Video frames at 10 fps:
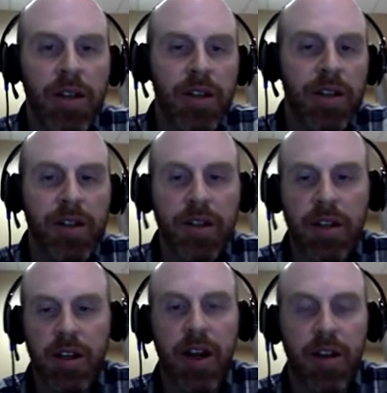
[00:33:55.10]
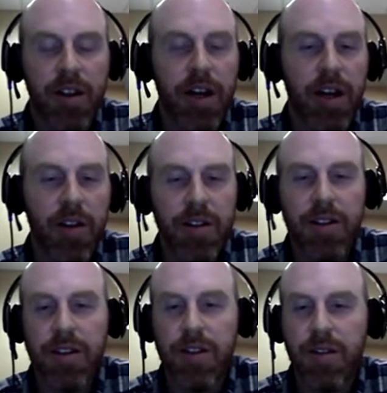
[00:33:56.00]
So this is, I know
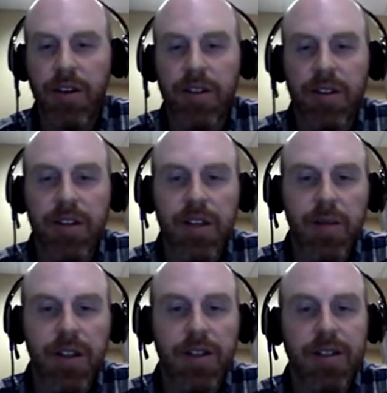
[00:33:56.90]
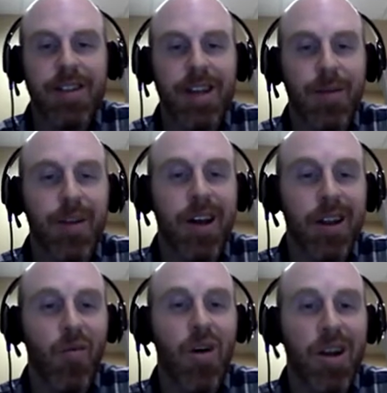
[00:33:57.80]
this is difficult to see, but this is an example of
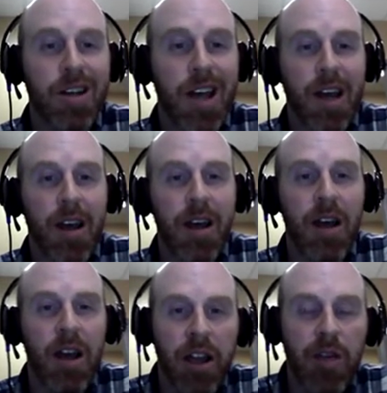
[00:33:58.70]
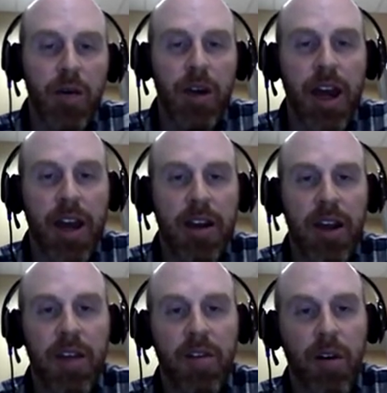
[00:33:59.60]
kind of raw data you would get.
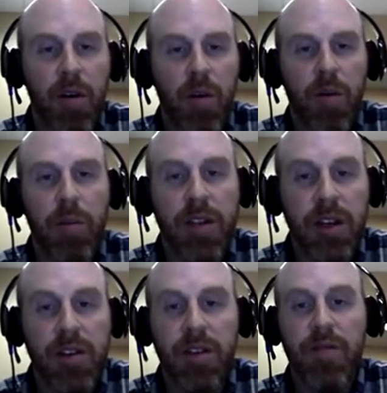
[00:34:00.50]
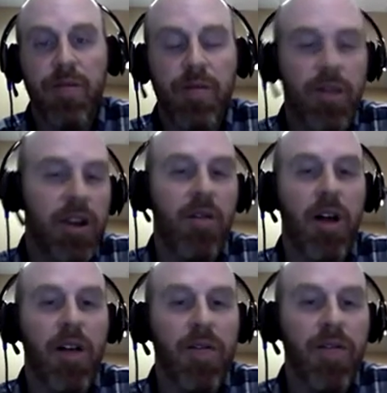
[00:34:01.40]
And so potentially,
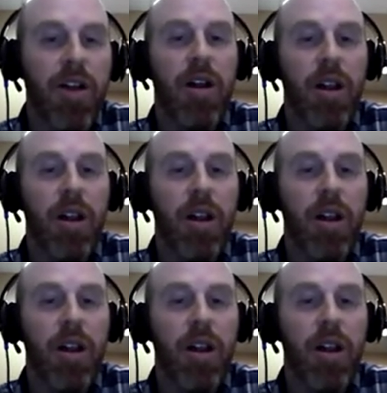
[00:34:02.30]
a very